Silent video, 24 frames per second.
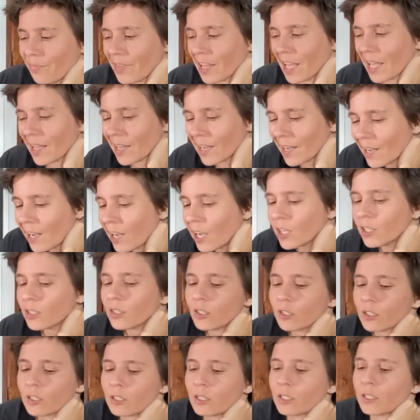it kind of
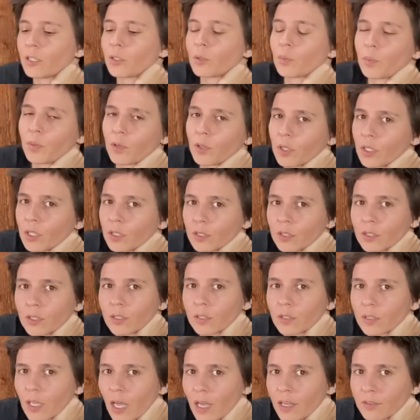looks like you're putting this
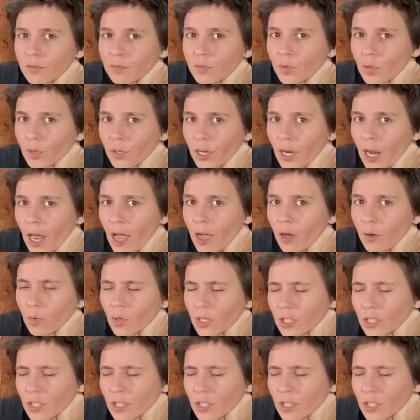aside for now.